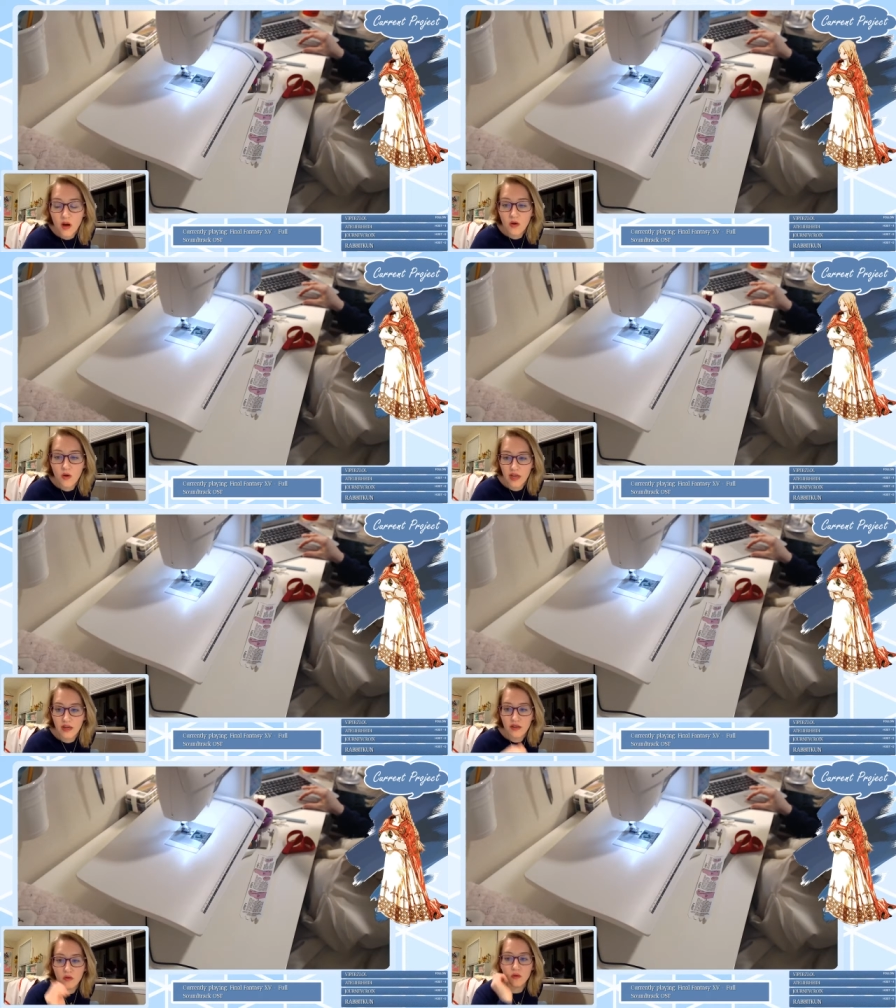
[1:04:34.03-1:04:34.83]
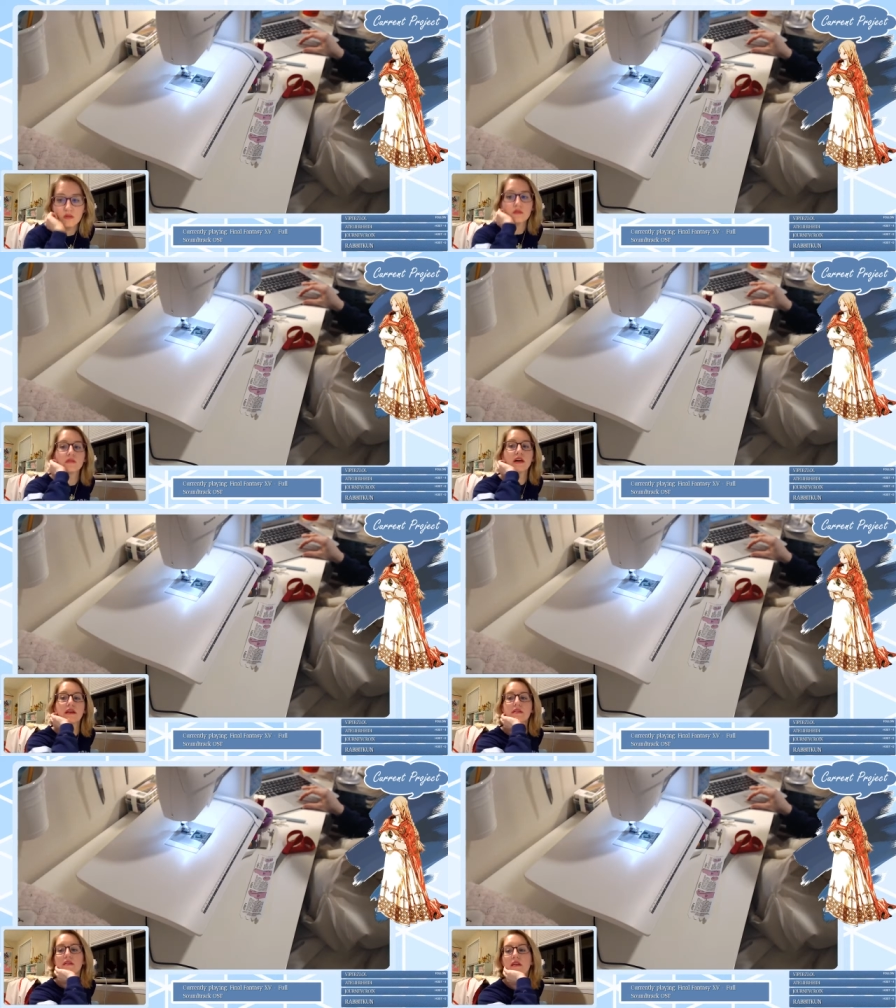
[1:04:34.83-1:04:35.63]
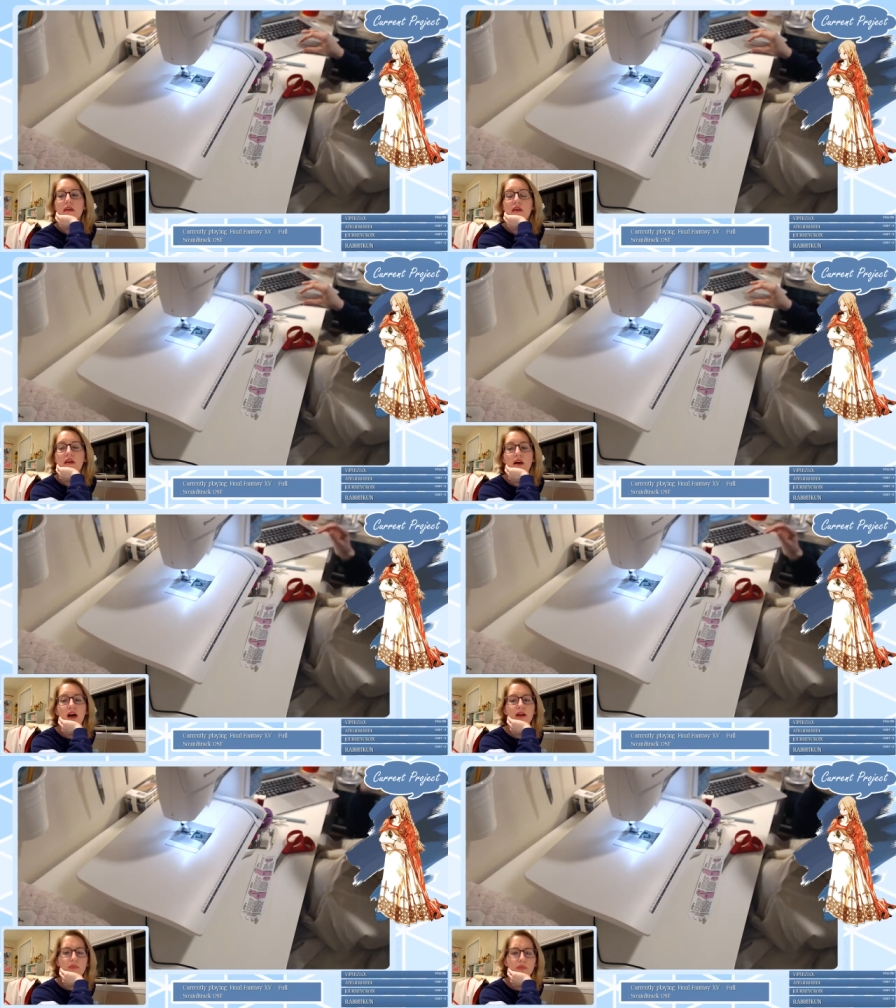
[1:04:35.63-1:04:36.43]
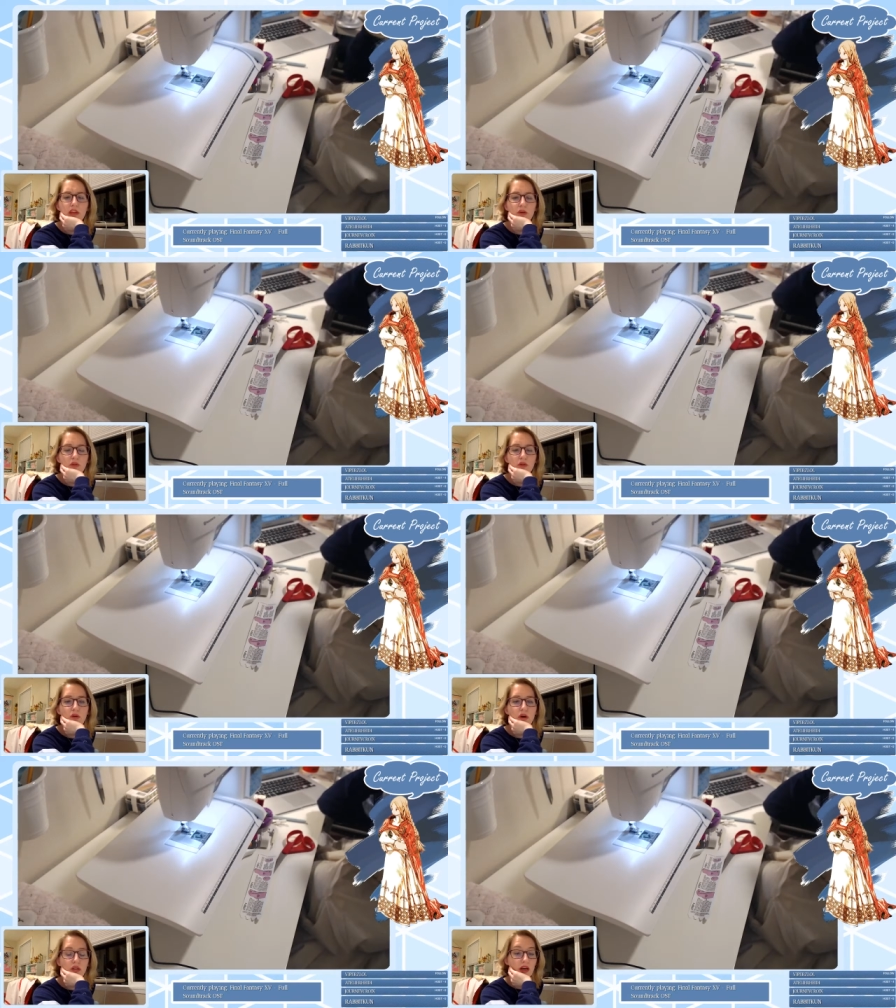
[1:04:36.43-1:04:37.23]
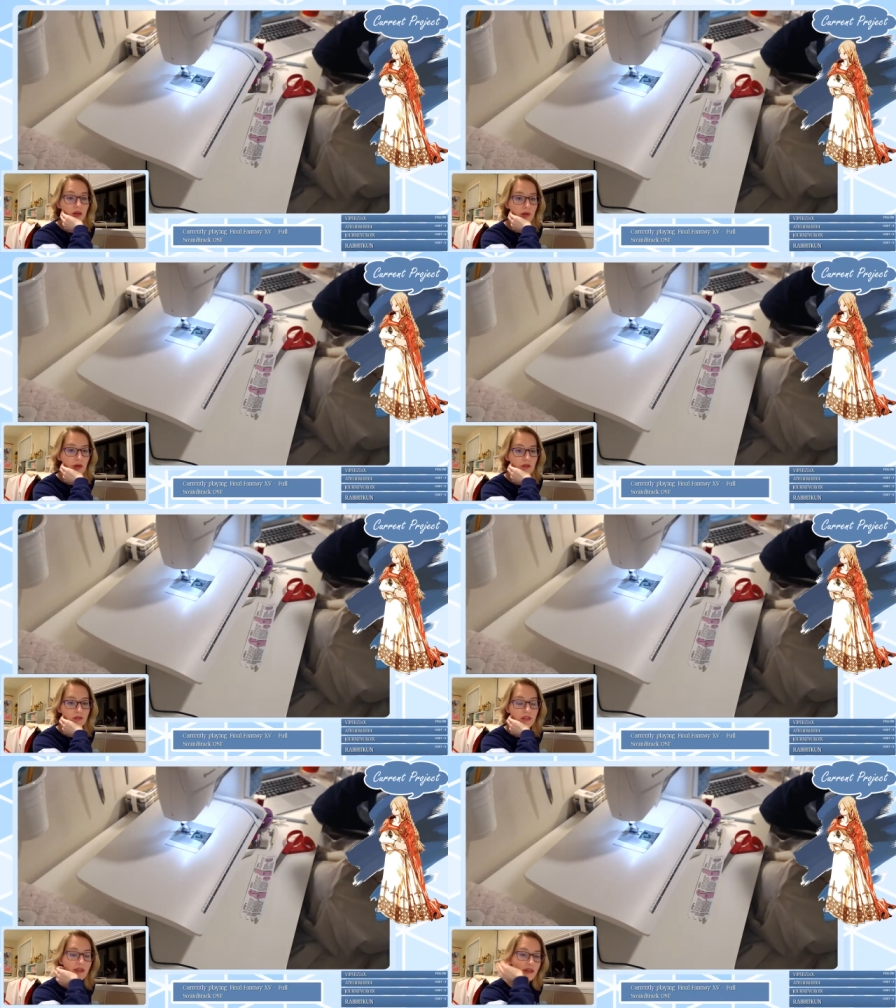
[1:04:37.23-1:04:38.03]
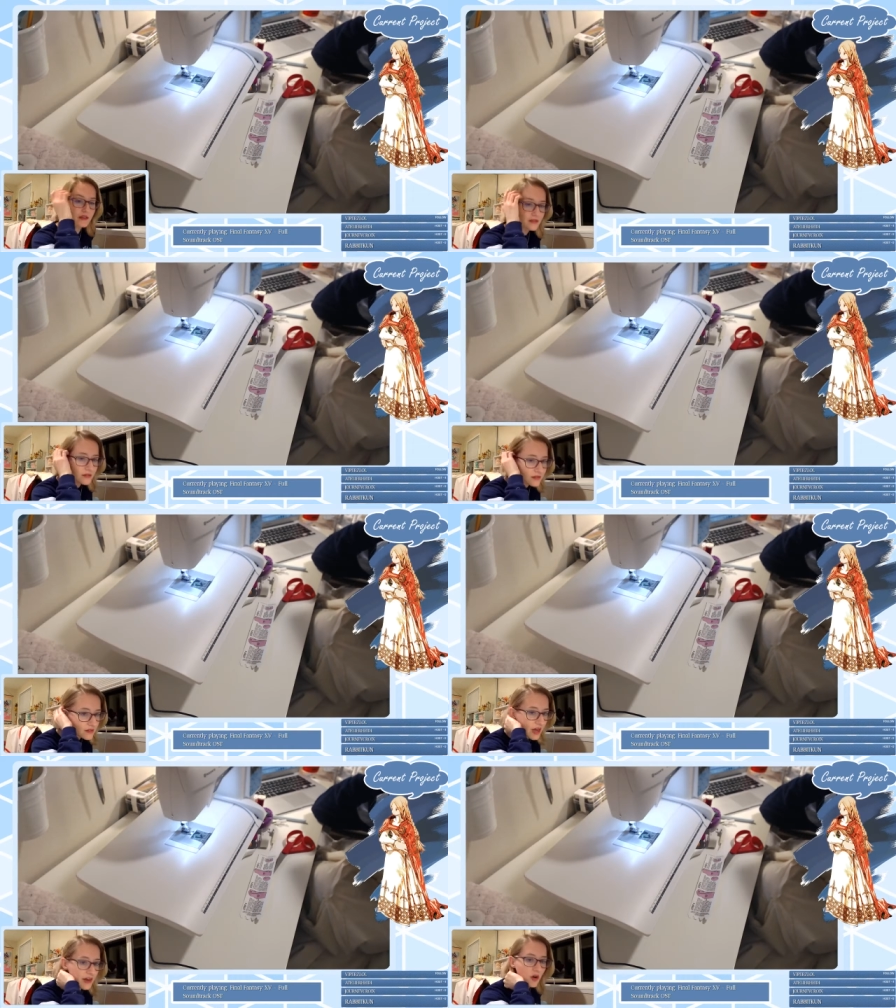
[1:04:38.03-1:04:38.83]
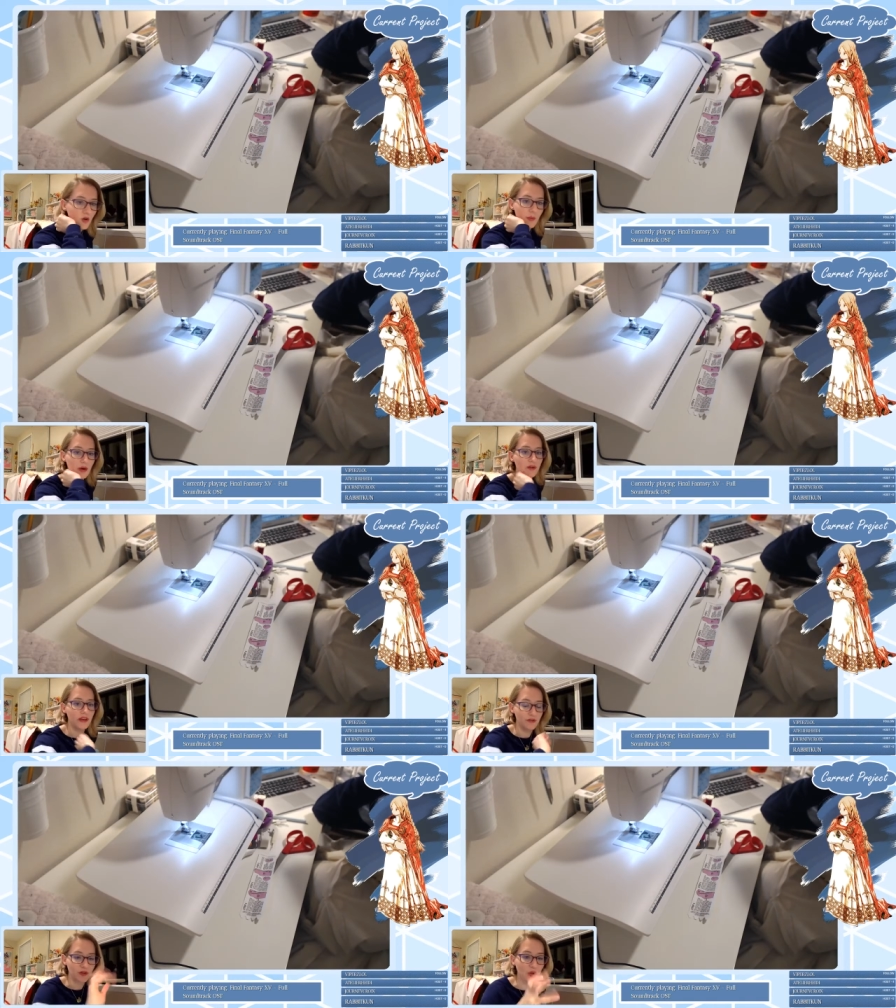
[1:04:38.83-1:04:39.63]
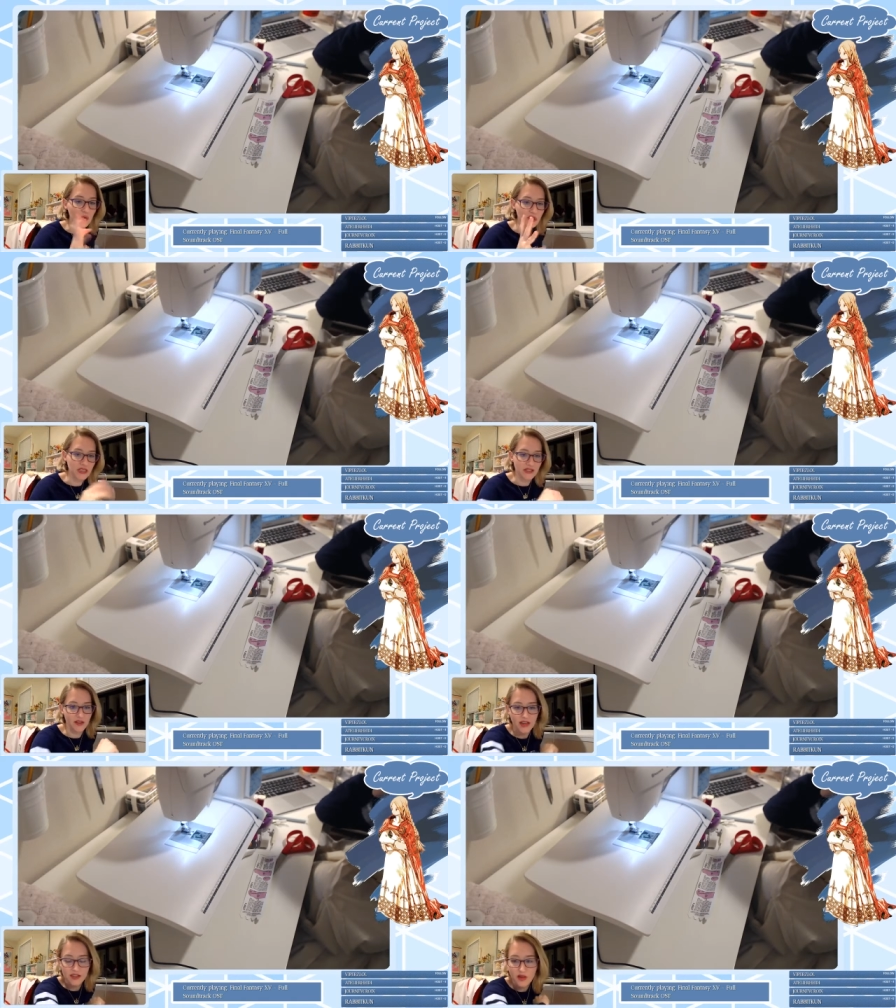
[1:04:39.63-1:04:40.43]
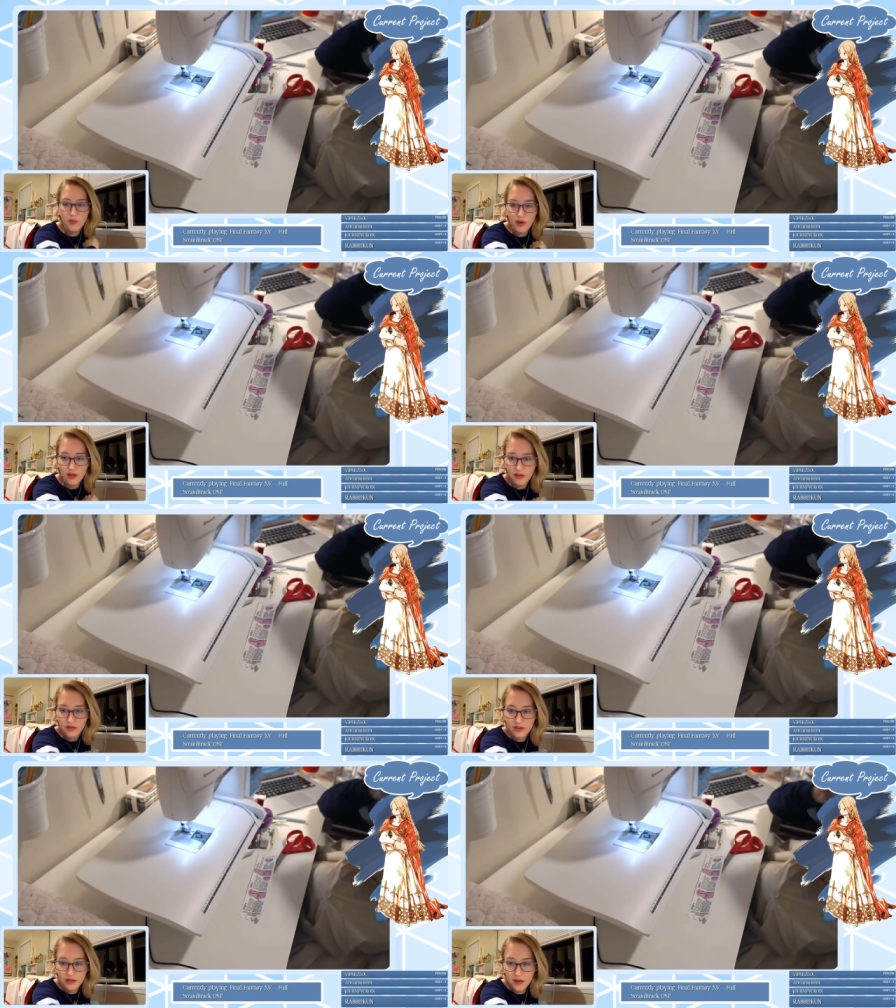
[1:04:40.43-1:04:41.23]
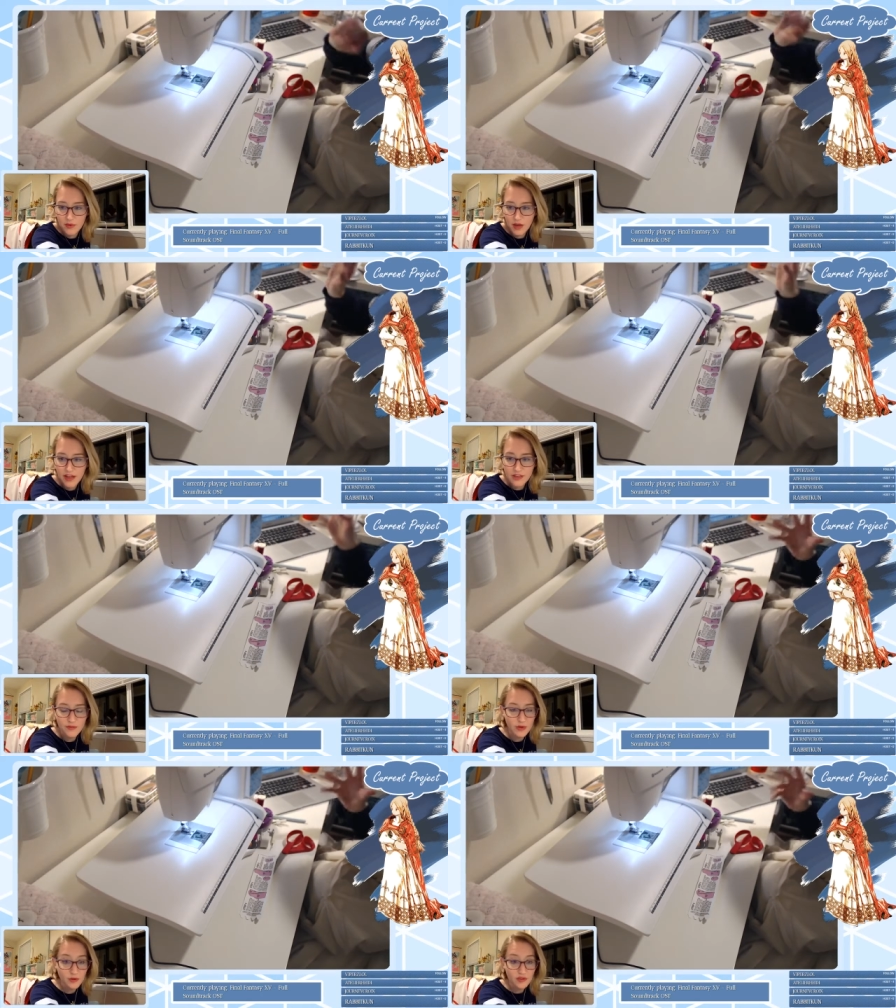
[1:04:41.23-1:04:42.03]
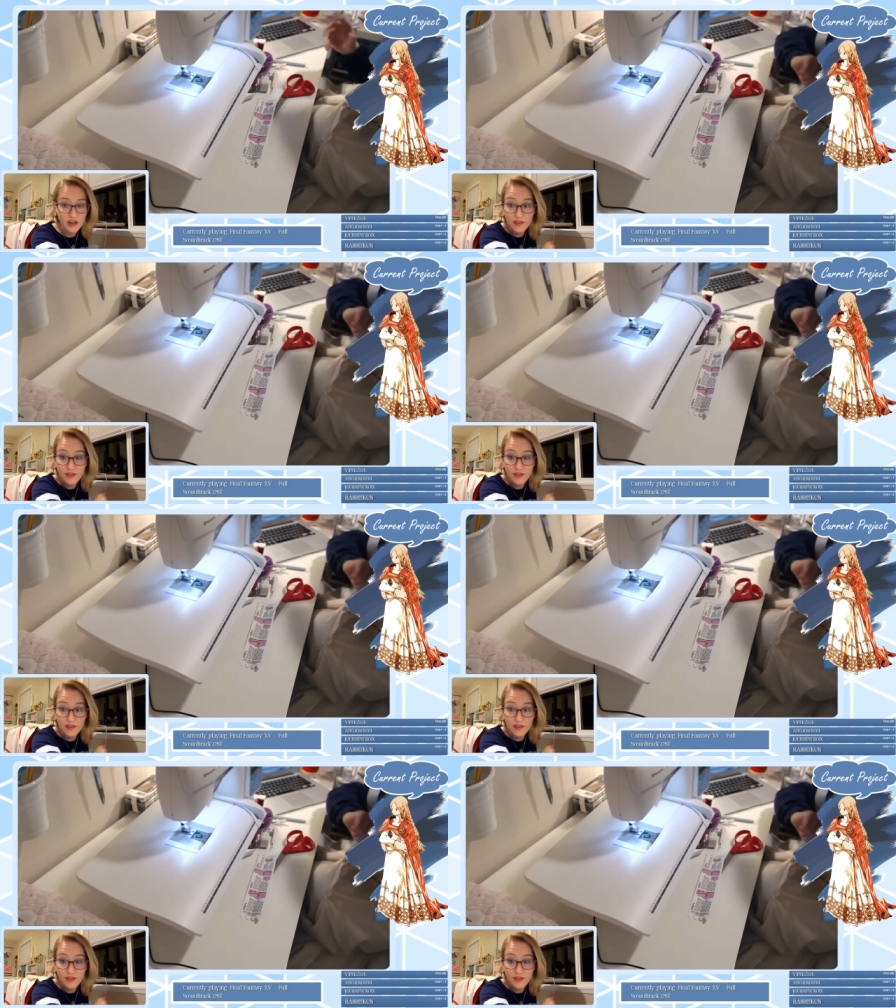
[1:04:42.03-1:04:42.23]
Okay, cool. I, uh, I, I don't know a lot about like, I know about like a few cities in Alaska, but I'm not as familiar with it.